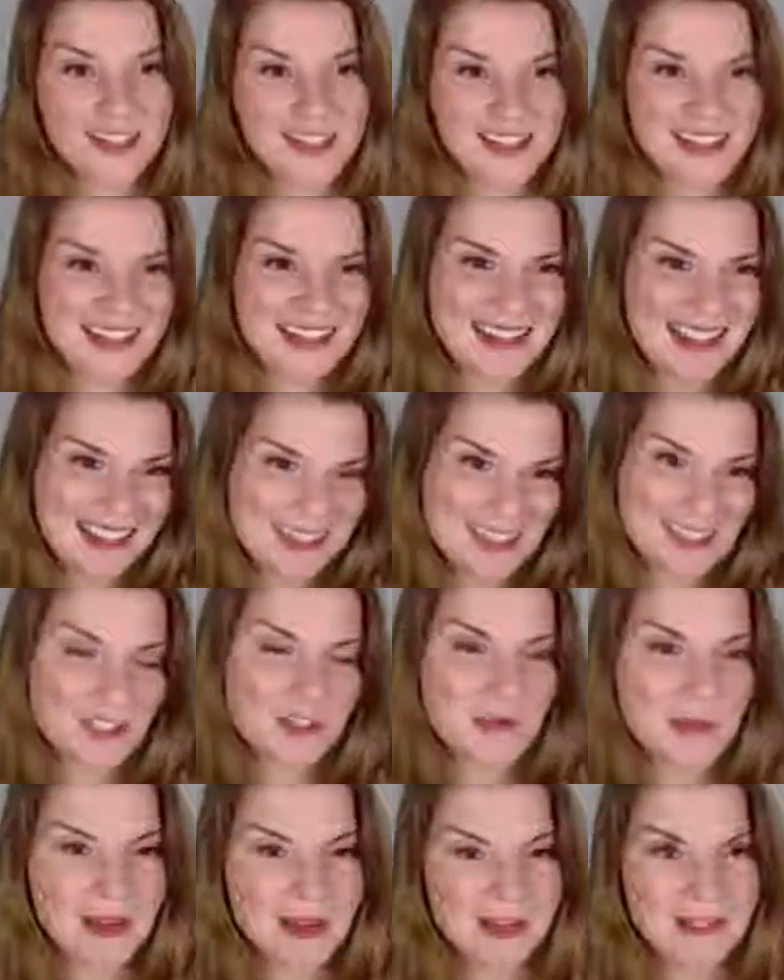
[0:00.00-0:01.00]
Like I teach
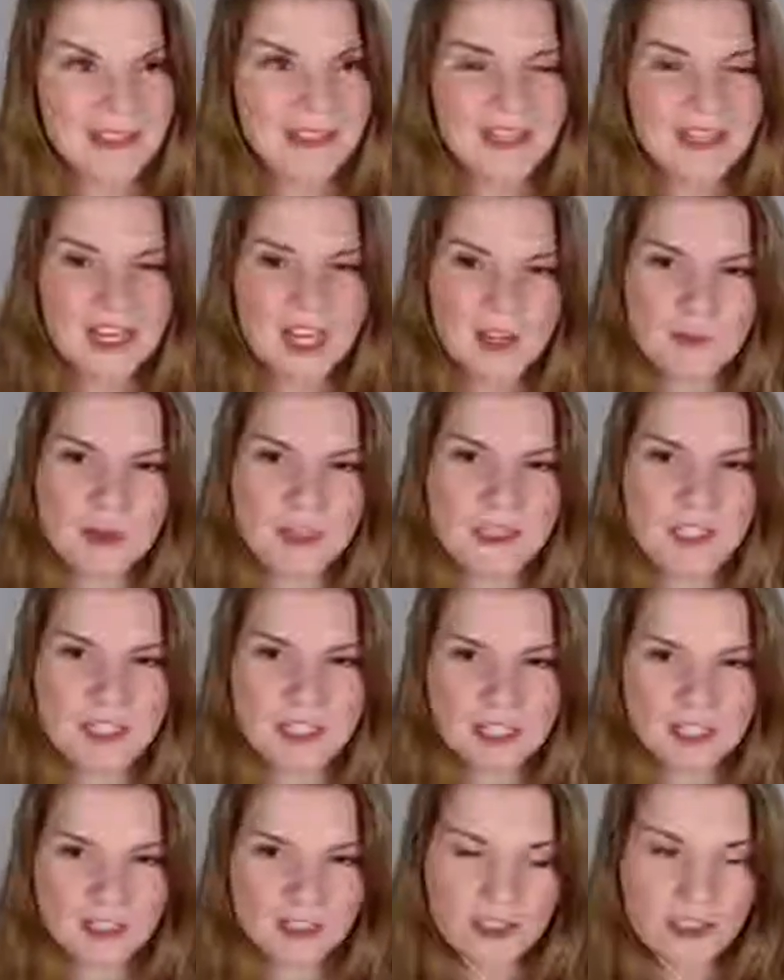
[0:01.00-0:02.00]
my abundant
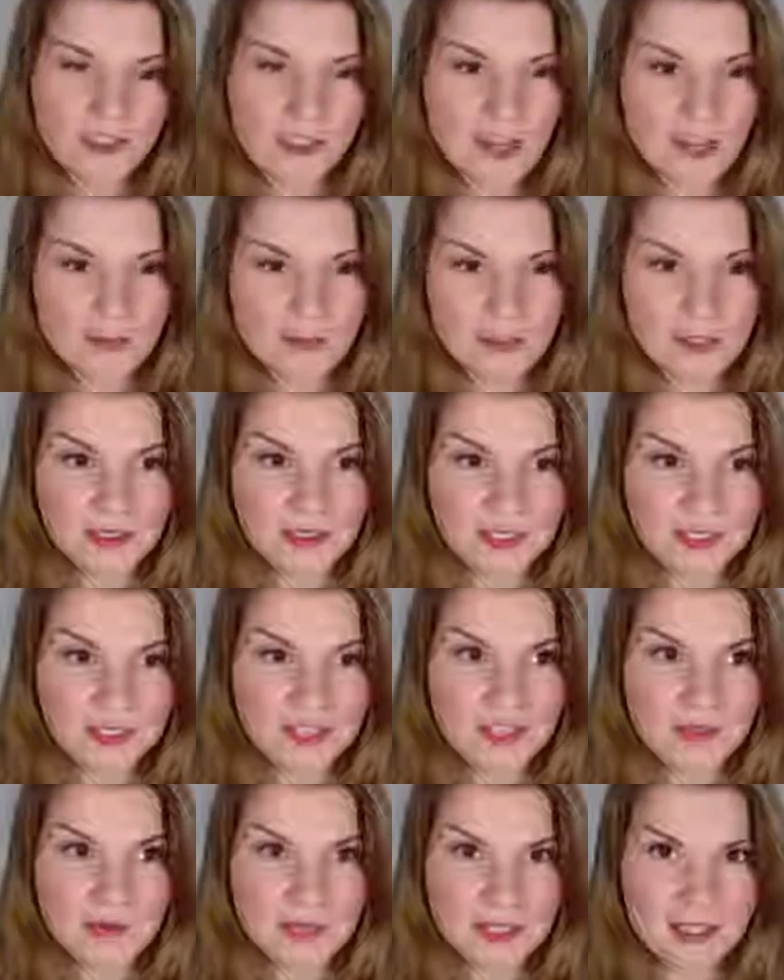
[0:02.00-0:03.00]
healers how to build a
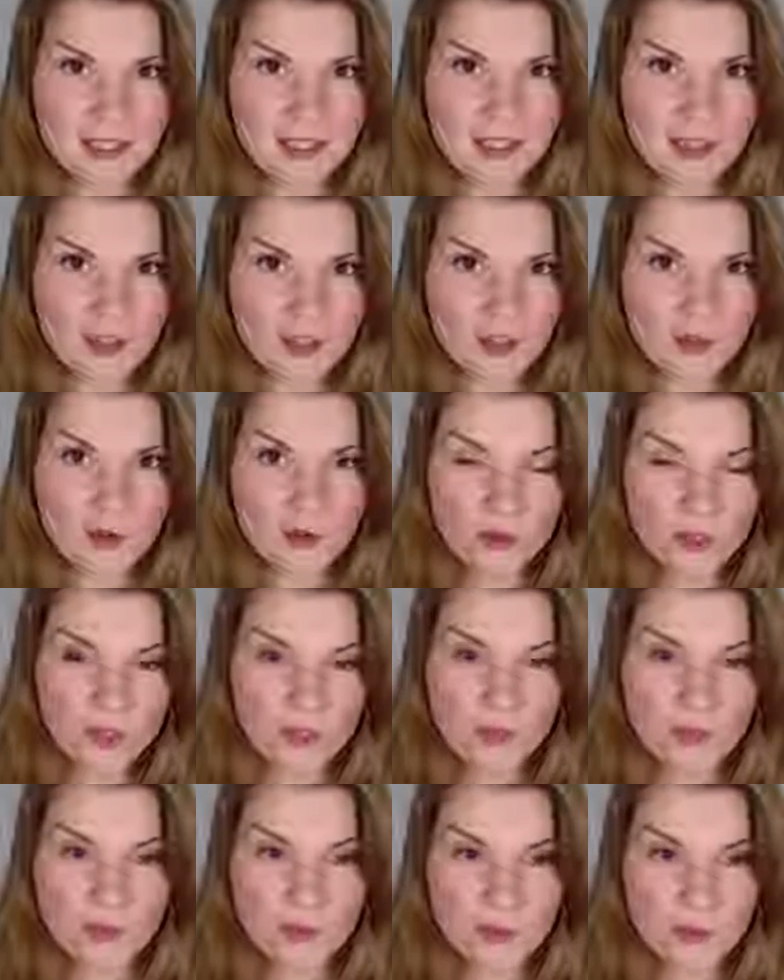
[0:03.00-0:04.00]
6-week signature course to
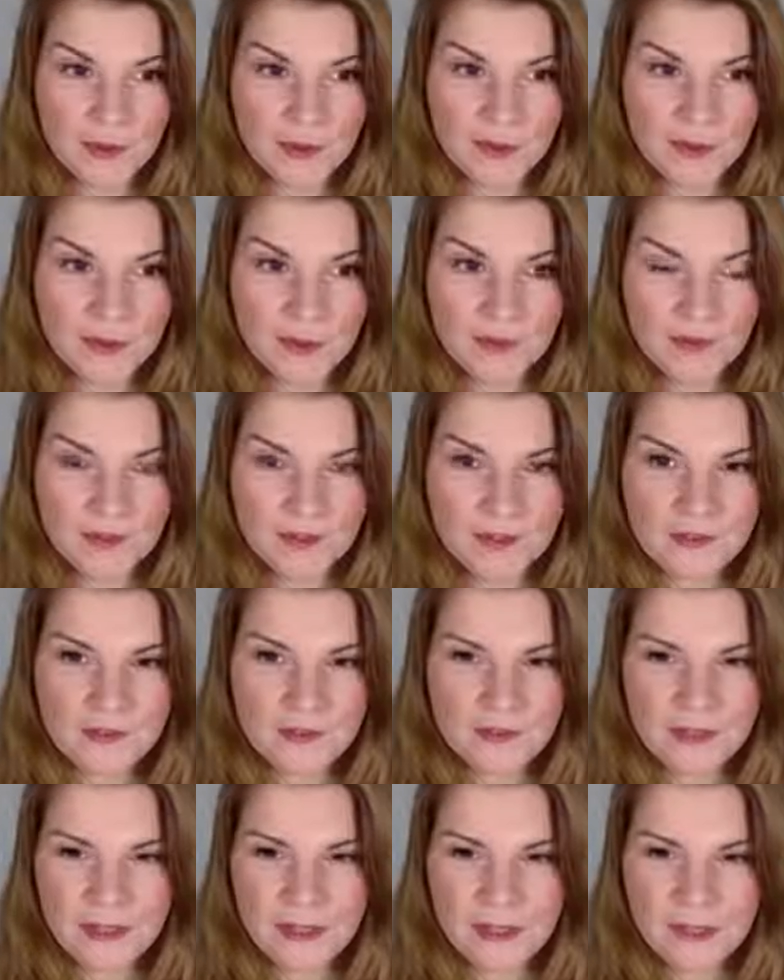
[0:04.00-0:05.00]
promote themselves.
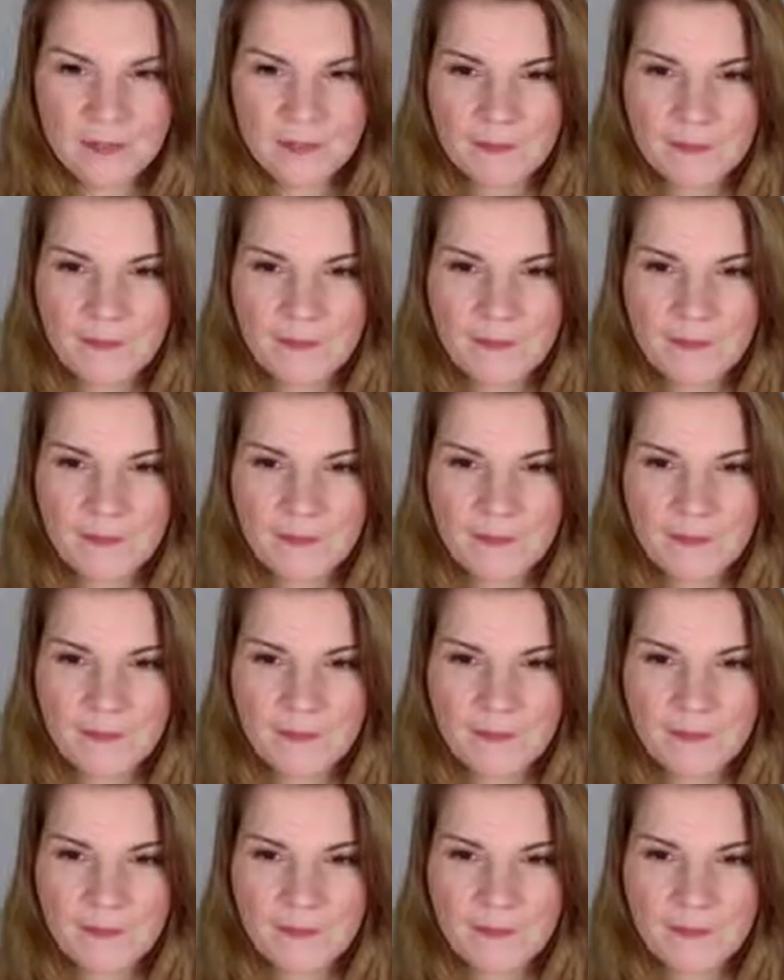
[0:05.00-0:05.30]
Okay.